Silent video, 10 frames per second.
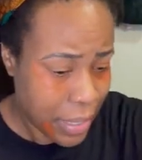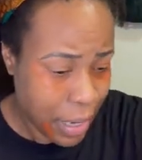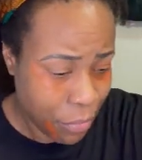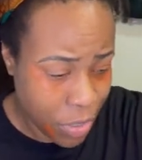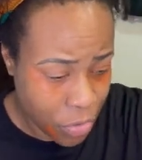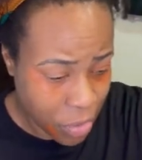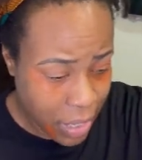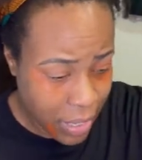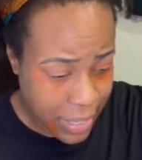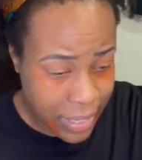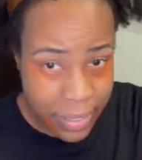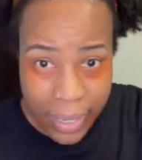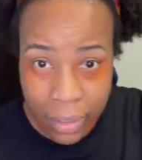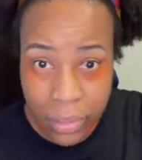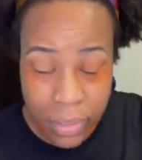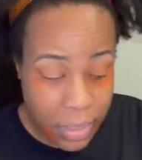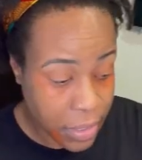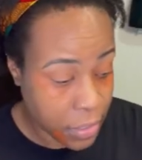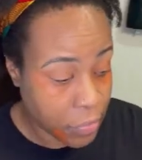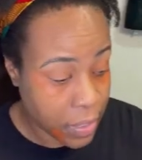When you kind of get down to the
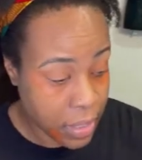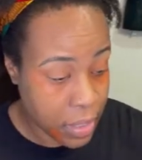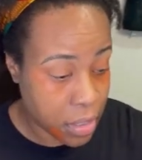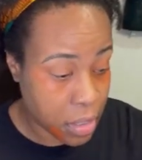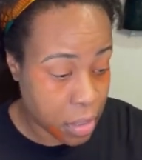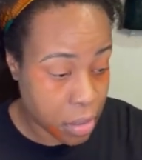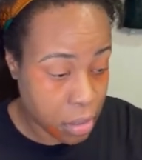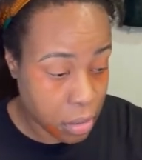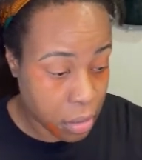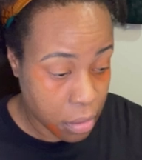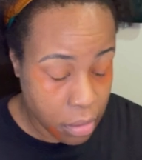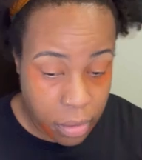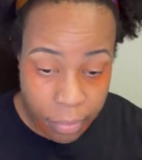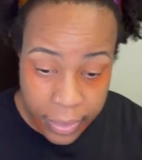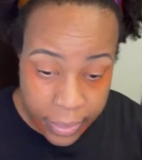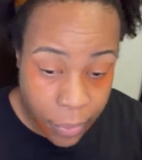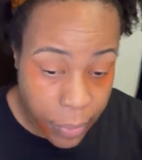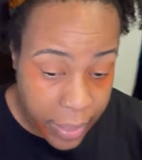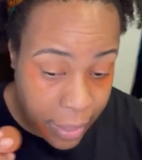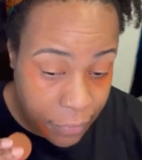nitty gritty, it's somebody
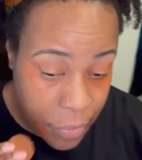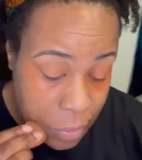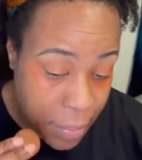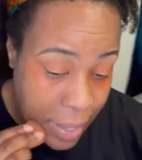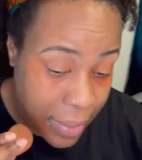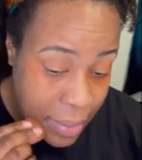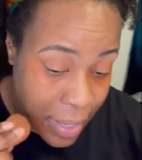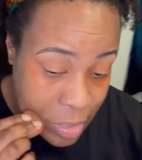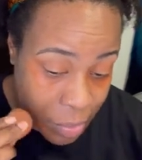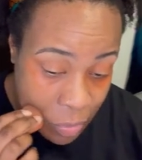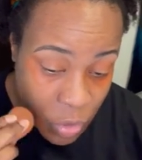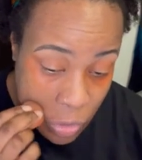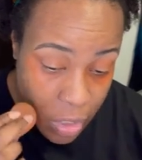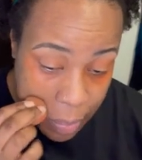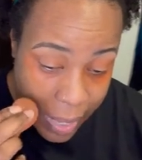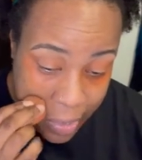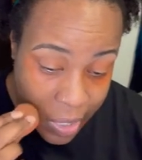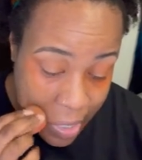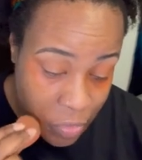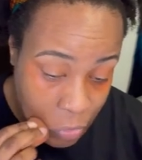going after the bad guys. But it was only the bad
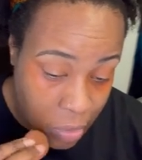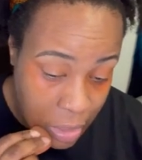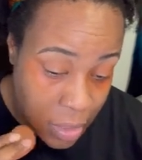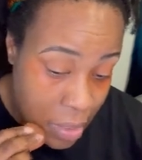guys, really,